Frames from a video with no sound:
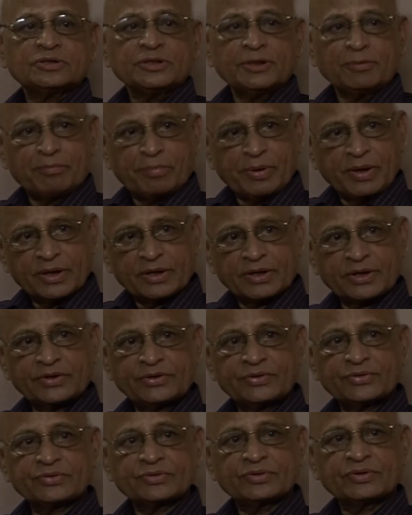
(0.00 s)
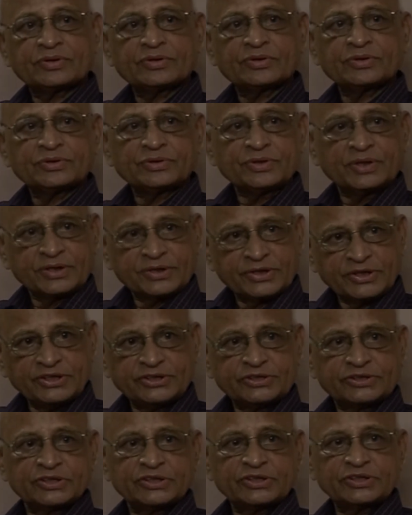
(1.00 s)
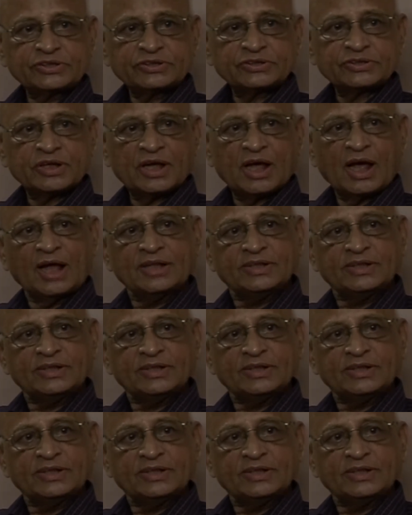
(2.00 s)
the parents, the teachers